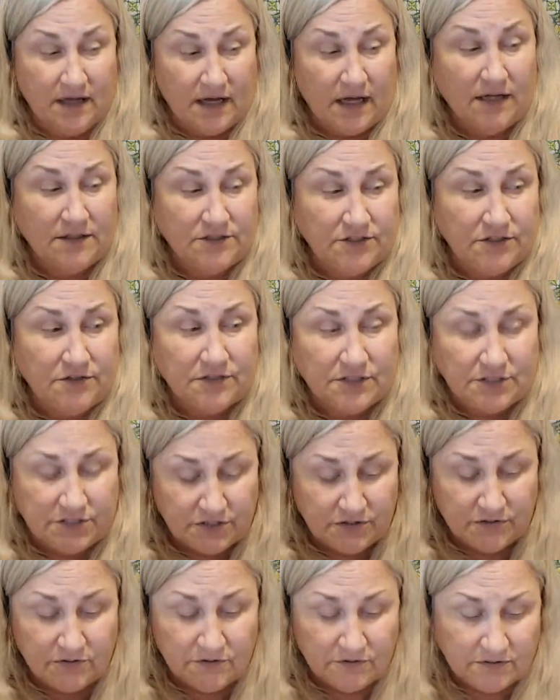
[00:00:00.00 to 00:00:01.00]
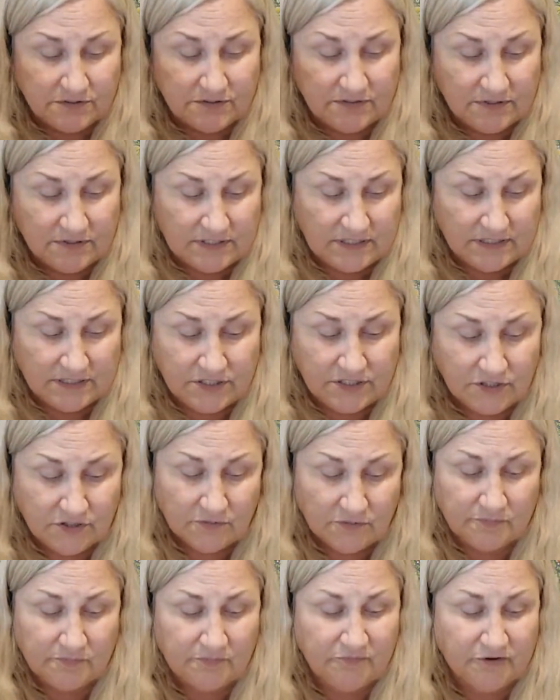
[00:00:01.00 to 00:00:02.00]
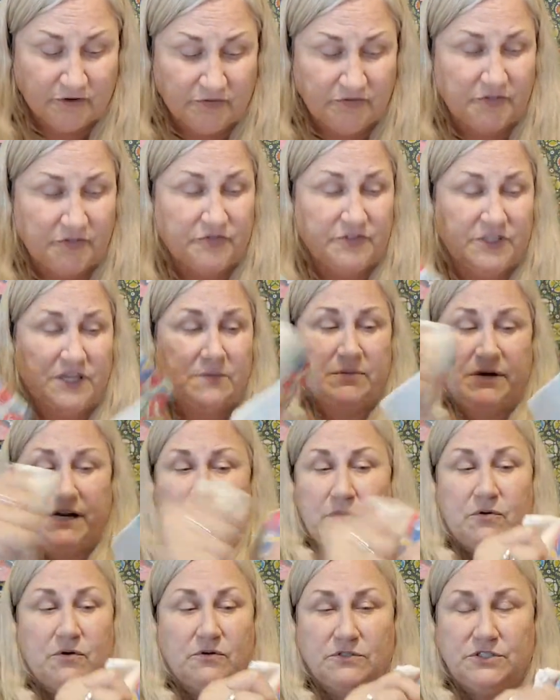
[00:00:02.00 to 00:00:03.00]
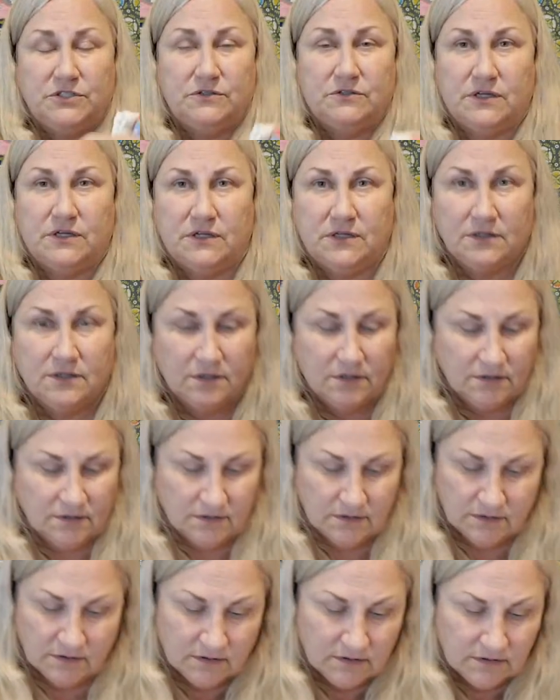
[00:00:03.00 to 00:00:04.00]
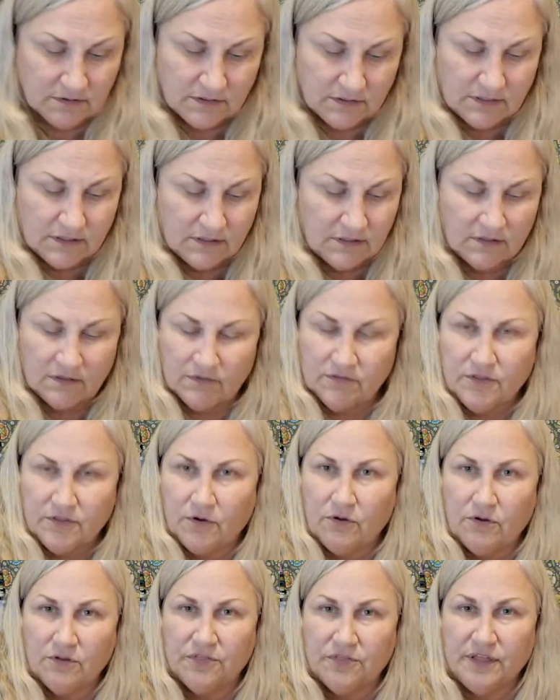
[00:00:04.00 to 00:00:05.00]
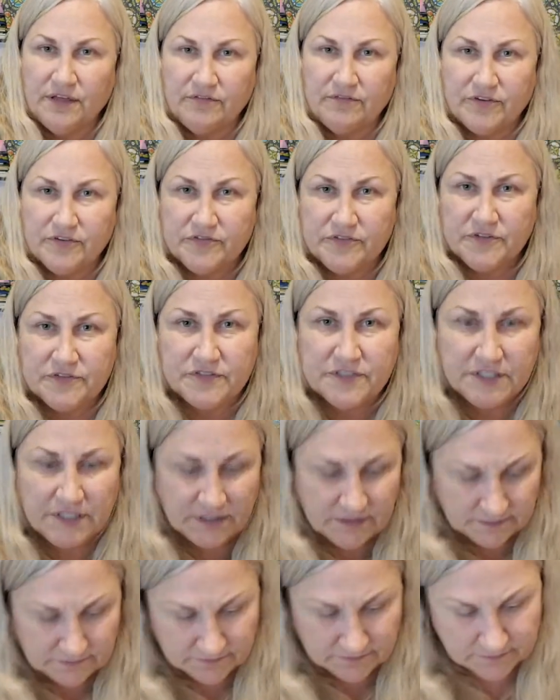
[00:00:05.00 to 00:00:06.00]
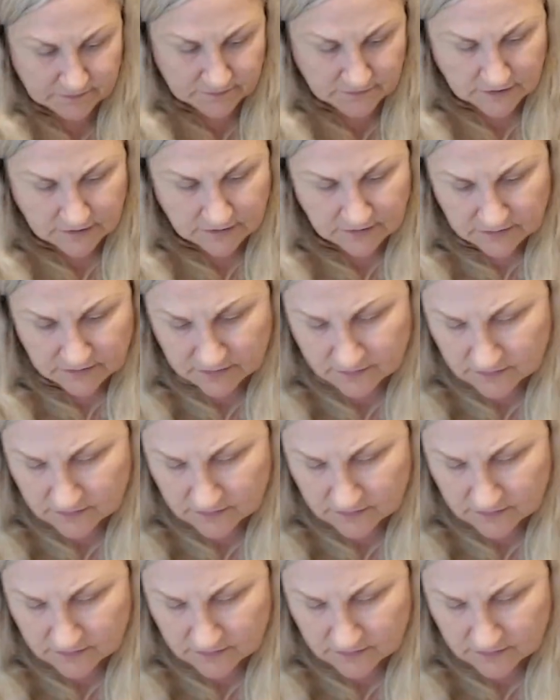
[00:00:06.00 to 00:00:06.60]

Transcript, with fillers: I'll do the two the two for 15, but I won't do the the the whole thing for 15. No.